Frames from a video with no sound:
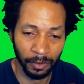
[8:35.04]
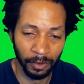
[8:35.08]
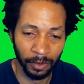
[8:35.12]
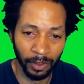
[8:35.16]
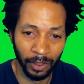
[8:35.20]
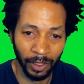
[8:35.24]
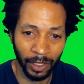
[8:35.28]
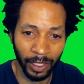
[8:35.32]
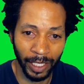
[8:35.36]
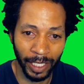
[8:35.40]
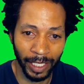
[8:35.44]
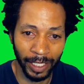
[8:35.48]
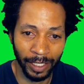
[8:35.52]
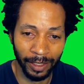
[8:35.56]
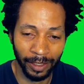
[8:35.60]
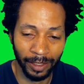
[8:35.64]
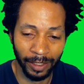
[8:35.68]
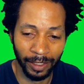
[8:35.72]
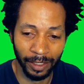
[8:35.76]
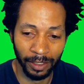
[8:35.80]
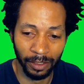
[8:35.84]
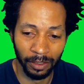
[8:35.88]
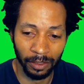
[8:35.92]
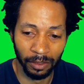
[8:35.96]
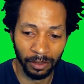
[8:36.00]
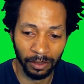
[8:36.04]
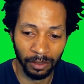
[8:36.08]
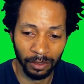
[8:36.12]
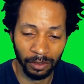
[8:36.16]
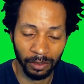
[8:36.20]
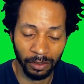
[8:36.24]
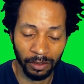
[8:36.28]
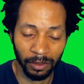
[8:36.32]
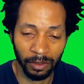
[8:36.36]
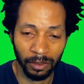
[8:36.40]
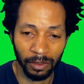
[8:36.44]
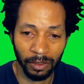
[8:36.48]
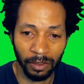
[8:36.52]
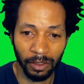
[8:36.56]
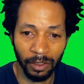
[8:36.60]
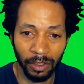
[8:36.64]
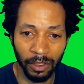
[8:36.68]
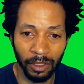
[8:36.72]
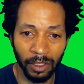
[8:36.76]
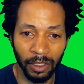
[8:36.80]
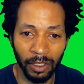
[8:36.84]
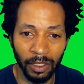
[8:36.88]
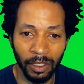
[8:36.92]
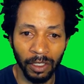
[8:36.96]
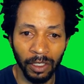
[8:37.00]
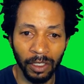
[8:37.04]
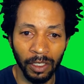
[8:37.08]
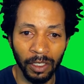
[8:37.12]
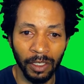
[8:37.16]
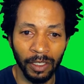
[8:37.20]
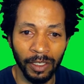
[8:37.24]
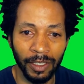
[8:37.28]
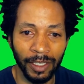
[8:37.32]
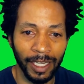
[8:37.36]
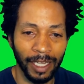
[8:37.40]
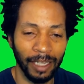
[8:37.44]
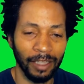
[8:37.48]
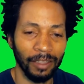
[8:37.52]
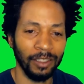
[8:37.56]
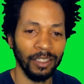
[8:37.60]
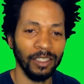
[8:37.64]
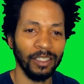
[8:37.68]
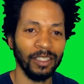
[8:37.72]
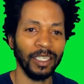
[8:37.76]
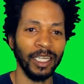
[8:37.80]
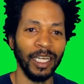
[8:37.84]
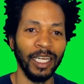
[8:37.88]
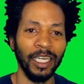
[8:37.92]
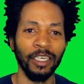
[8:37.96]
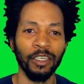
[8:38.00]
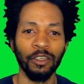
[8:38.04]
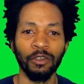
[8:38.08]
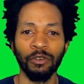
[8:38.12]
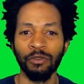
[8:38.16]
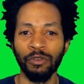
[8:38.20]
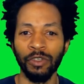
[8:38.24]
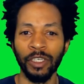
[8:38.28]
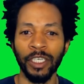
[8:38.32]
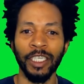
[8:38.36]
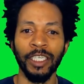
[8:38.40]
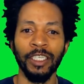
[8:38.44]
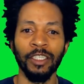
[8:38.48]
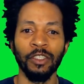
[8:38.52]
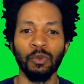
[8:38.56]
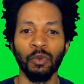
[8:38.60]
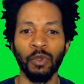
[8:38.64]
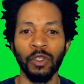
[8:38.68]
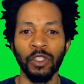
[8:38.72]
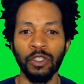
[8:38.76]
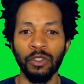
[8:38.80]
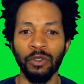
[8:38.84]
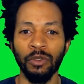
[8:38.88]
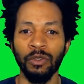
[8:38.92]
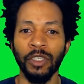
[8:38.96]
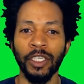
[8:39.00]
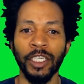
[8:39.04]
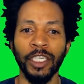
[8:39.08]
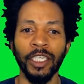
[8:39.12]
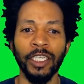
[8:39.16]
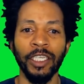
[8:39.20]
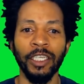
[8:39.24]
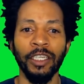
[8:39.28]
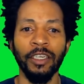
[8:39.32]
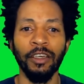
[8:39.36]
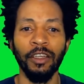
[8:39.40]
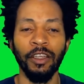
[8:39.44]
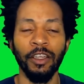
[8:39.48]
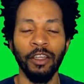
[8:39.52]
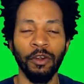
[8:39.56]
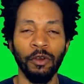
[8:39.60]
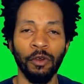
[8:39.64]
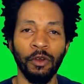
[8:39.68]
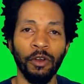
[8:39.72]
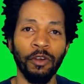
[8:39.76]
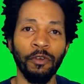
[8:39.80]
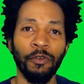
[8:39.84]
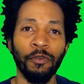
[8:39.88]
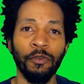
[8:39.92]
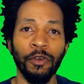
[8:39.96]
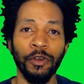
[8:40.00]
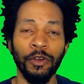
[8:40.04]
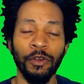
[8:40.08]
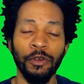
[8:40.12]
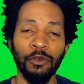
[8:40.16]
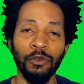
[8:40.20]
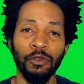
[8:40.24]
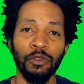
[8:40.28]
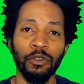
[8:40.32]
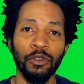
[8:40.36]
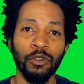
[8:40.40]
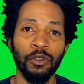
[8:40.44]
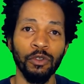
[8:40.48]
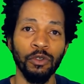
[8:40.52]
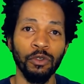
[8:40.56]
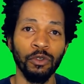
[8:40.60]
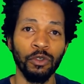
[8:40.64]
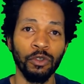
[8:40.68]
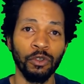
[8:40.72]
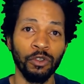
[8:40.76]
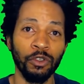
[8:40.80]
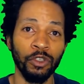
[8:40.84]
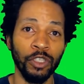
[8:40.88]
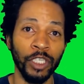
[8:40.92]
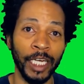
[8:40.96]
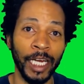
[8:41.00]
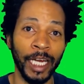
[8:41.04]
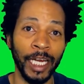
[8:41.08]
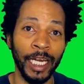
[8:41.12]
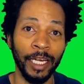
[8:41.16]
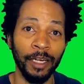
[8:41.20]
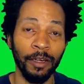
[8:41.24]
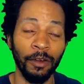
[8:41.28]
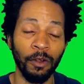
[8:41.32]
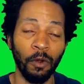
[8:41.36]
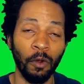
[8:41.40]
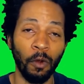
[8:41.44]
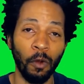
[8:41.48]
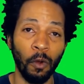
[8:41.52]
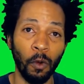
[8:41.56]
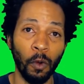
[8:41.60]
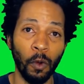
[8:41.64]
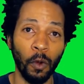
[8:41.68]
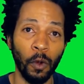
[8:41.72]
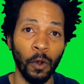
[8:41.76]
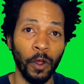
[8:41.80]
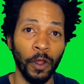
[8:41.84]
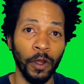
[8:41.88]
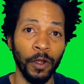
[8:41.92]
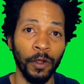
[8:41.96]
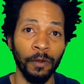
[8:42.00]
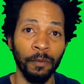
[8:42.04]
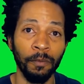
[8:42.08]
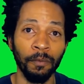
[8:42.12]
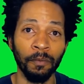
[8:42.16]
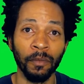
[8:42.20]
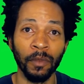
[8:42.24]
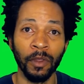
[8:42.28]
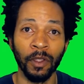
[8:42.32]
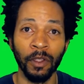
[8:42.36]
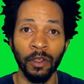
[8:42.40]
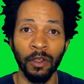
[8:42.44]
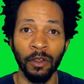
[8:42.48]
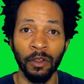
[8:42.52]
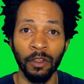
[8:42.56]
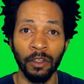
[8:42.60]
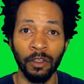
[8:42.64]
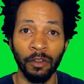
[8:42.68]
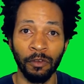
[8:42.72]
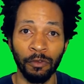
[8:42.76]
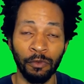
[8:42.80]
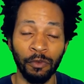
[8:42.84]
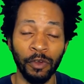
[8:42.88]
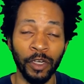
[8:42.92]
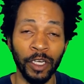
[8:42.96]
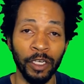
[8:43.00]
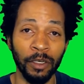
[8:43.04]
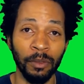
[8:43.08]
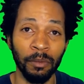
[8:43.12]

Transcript: like this. Now this kind of green is what you need in order for you to create on the Freedom